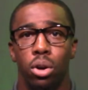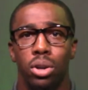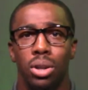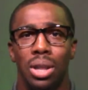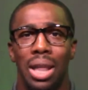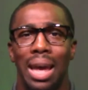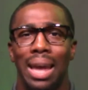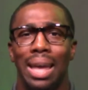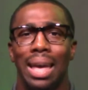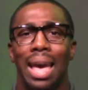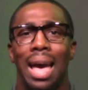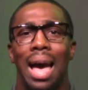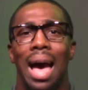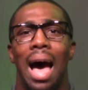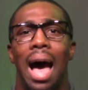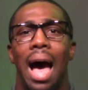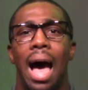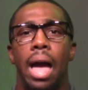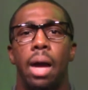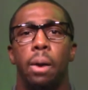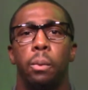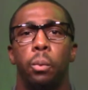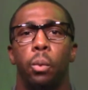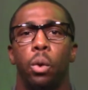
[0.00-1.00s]
You're like,
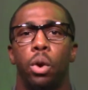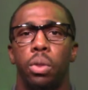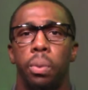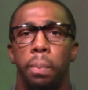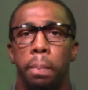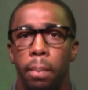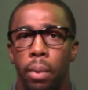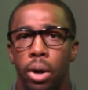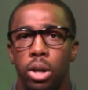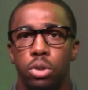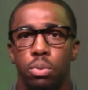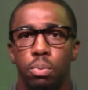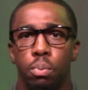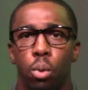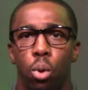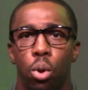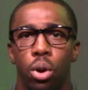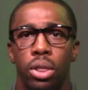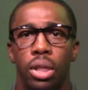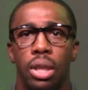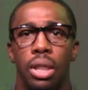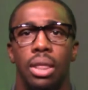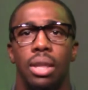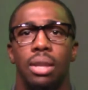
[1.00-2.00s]
I am worth much
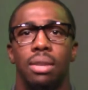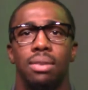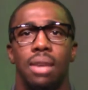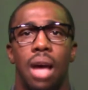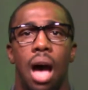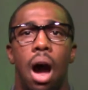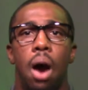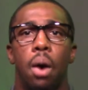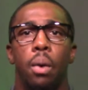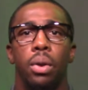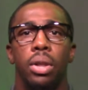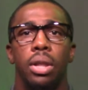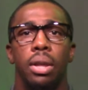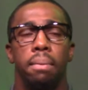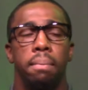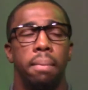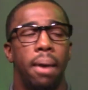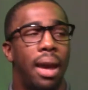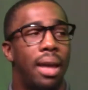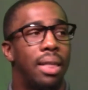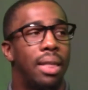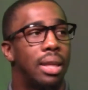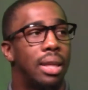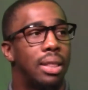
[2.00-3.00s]
more than this hourly
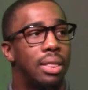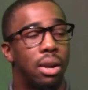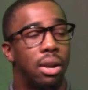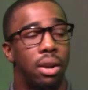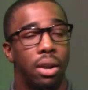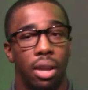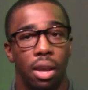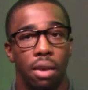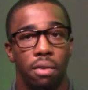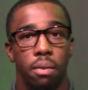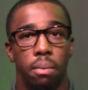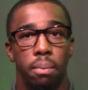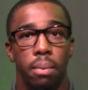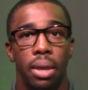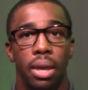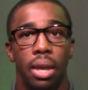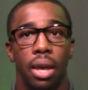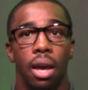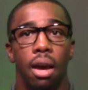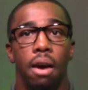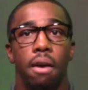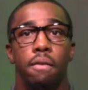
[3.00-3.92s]
pay that they're giving me.